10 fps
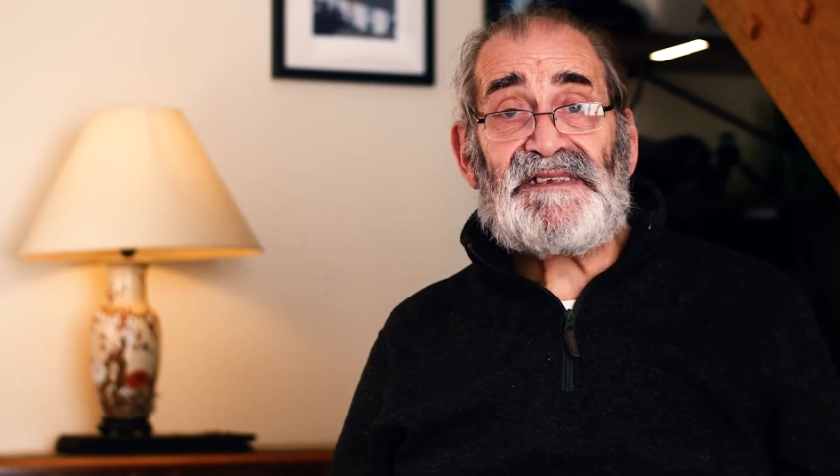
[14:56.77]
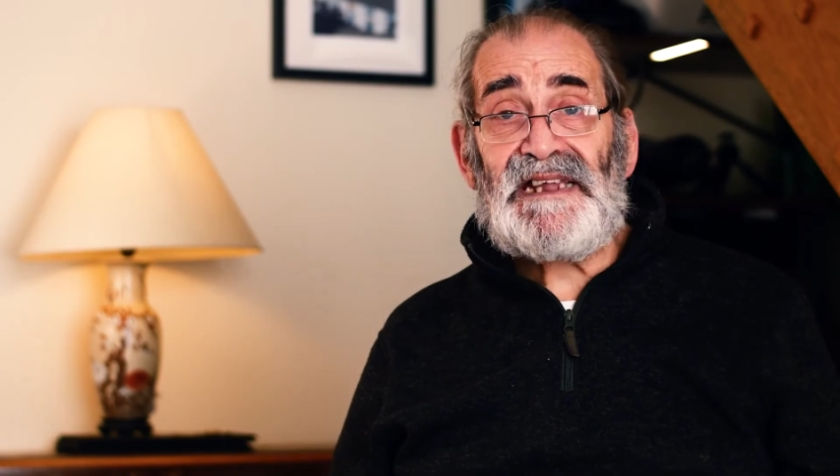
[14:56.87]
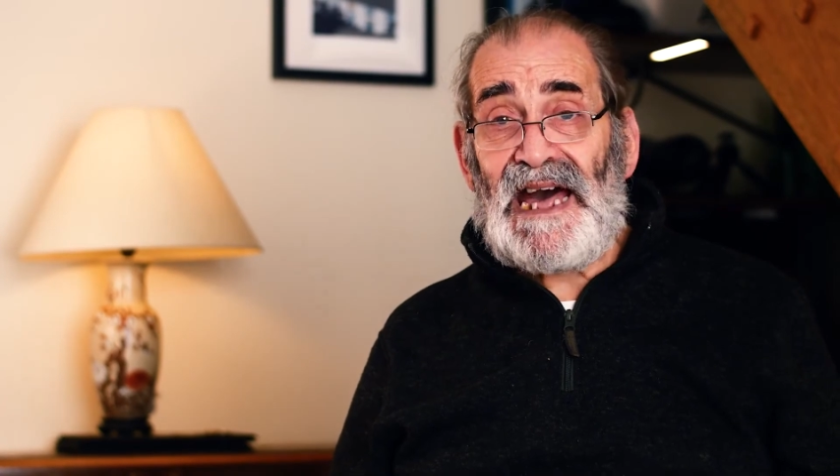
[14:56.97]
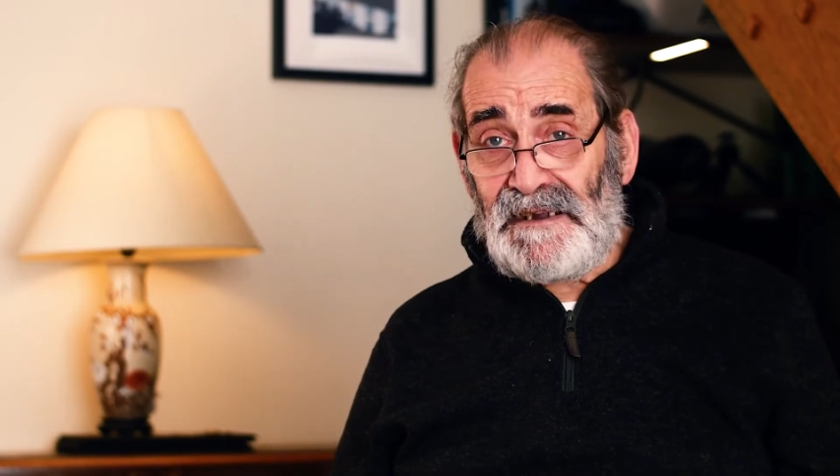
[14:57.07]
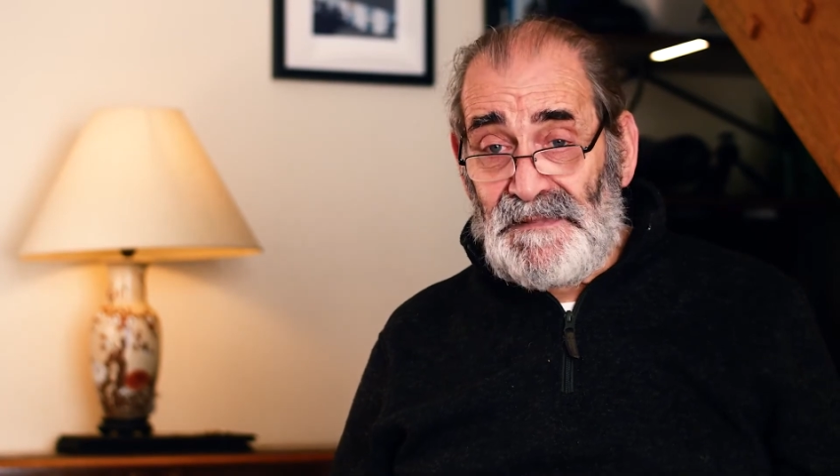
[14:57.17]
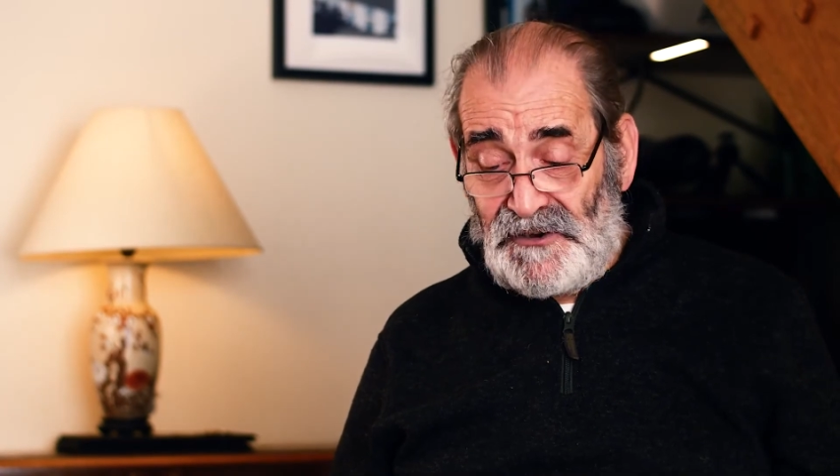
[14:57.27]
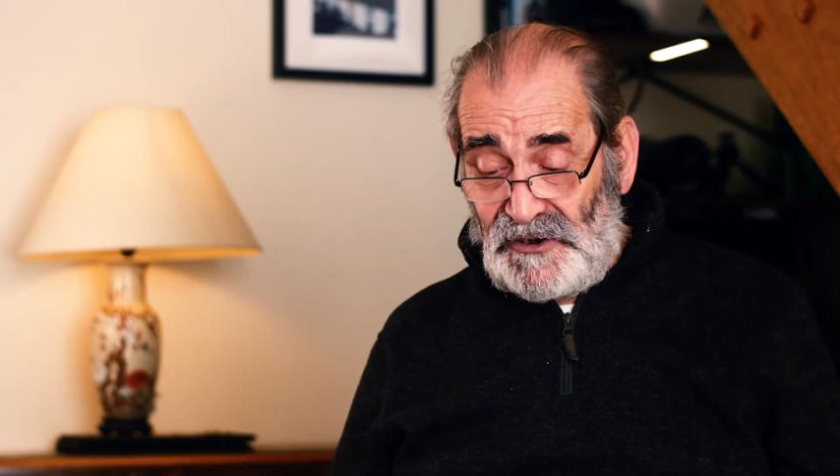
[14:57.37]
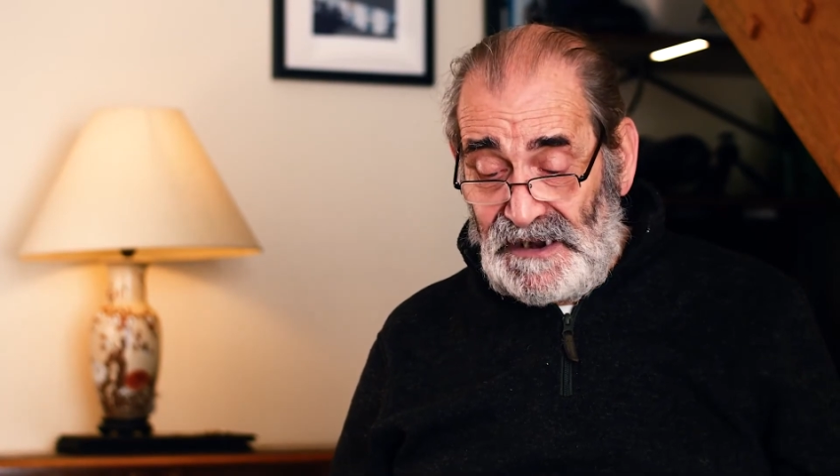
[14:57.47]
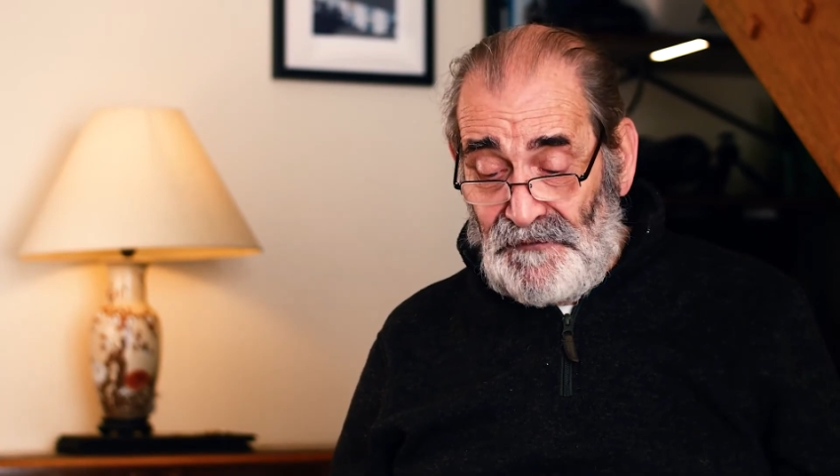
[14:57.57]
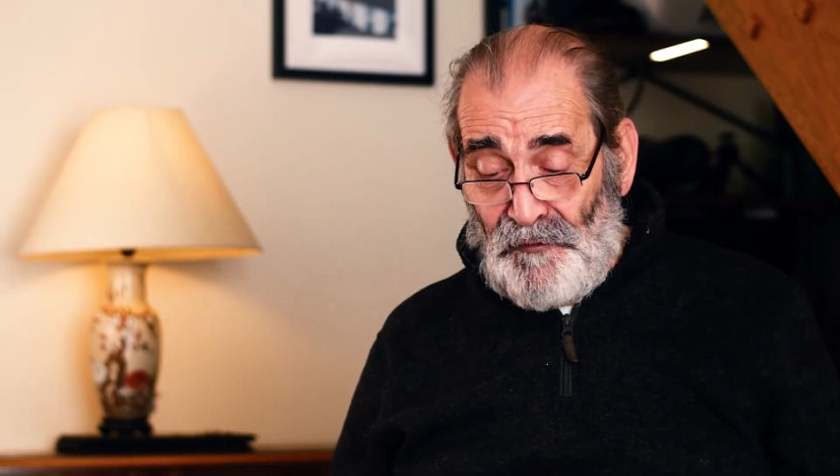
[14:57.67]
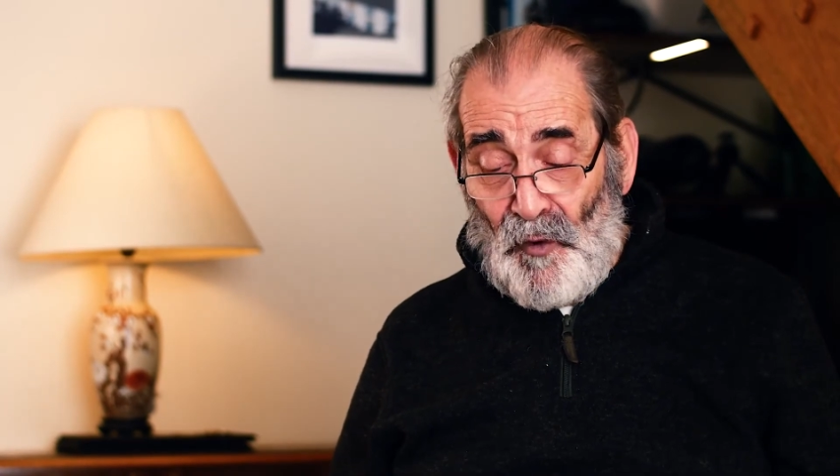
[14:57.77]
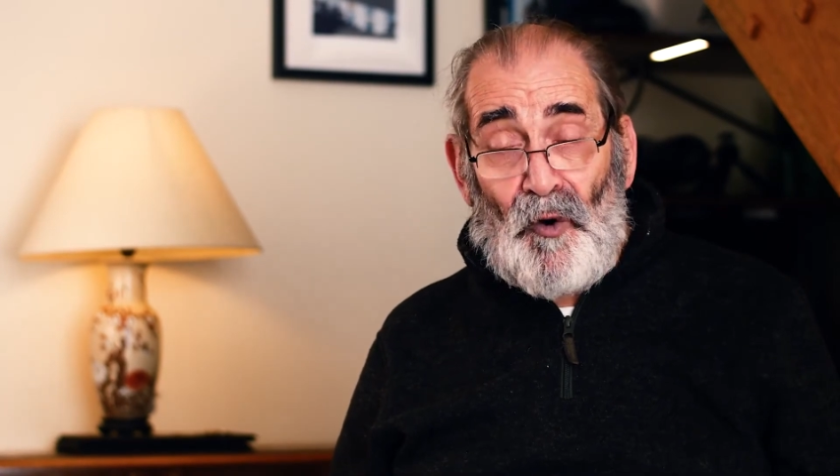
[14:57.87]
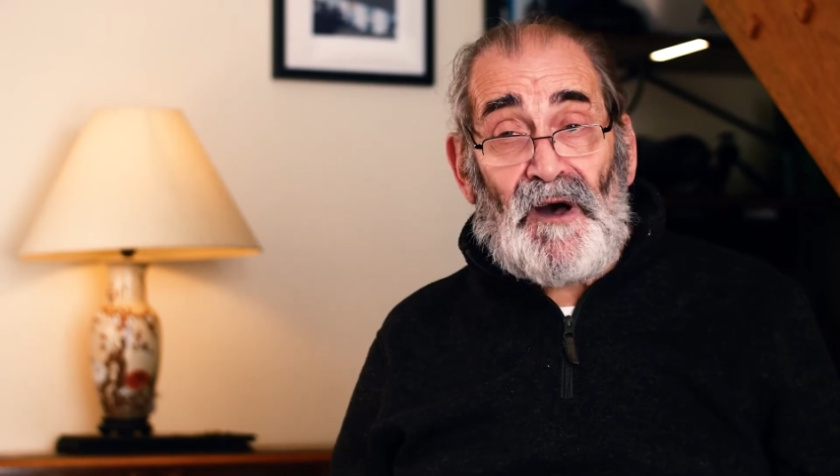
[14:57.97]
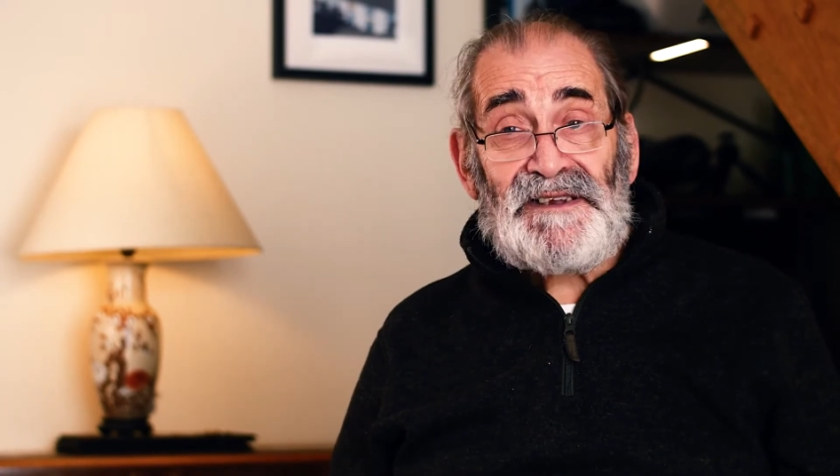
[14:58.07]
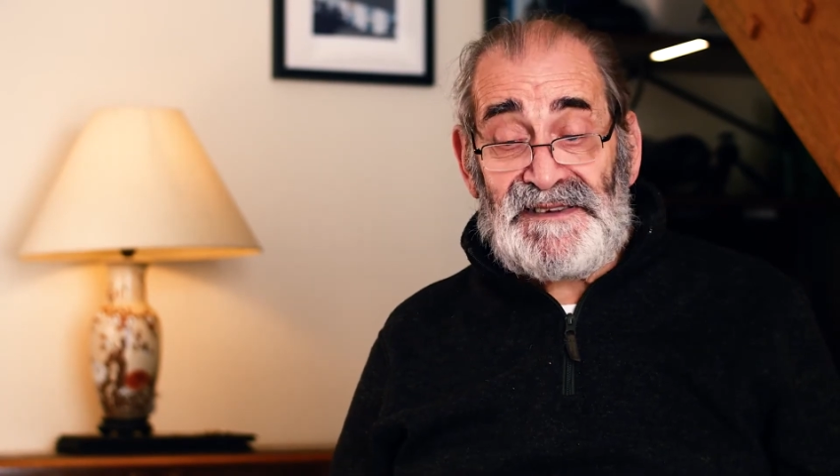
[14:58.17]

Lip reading: and Adam Edgley for